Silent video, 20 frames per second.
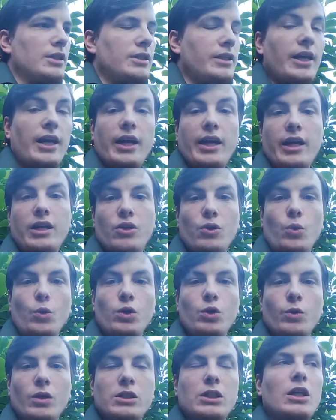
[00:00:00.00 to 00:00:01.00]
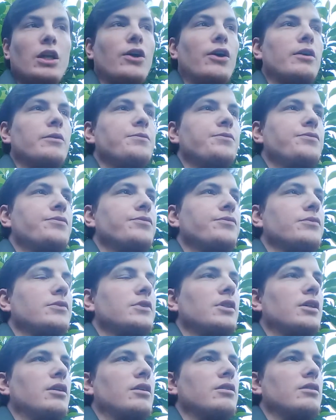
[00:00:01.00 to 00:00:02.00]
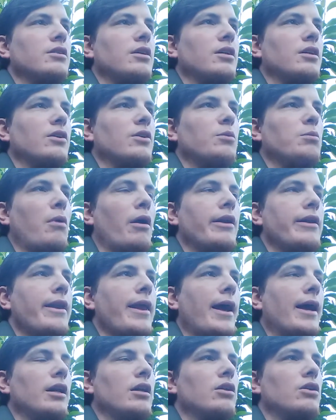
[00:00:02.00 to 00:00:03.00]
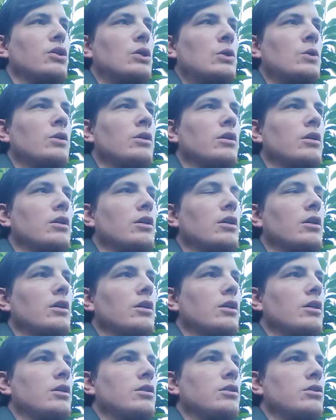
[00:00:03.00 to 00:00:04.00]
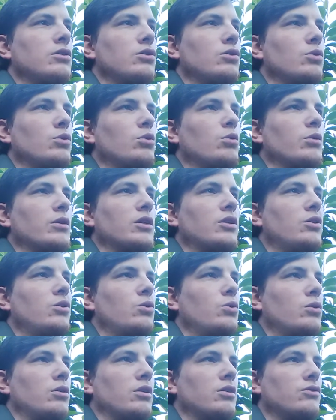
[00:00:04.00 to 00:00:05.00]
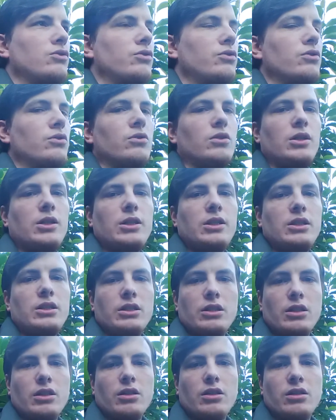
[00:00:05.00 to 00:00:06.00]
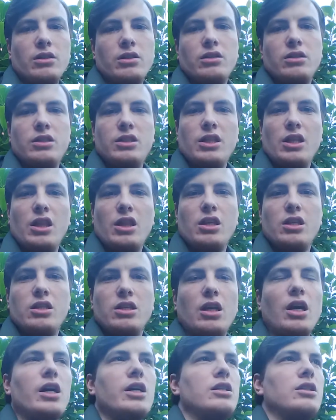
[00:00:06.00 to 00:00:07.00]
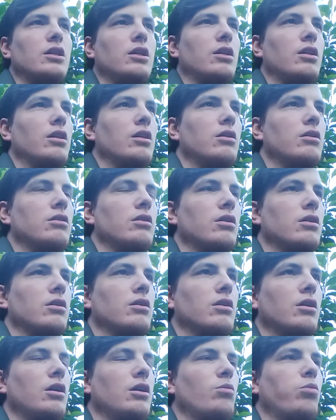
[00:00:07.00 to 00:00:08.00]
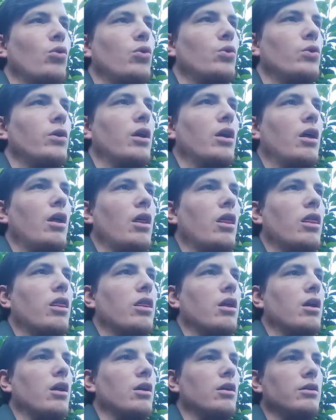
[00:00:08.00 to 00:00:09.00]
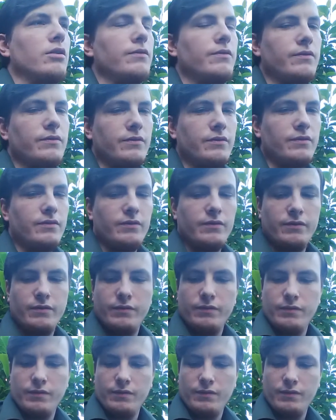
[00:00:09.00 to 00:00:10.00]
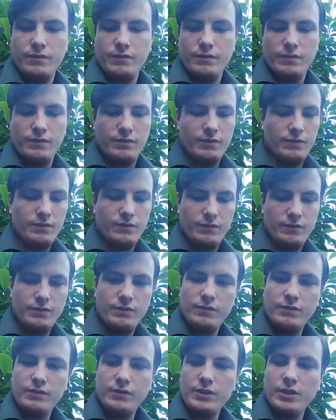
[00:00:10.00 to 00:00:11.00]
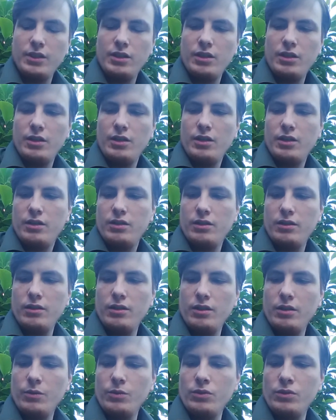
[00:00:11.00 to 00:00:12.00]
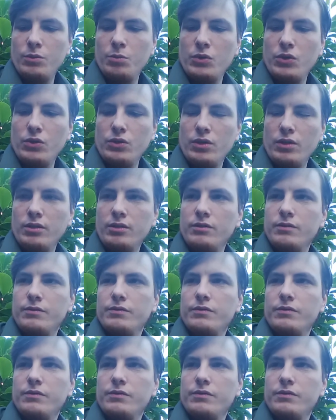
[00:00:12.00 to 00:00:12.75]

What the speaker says: yeah, he talked to us a lot, and got my dad to do a recording for his synthesizer keyboard thing. Yeah, it was amusing.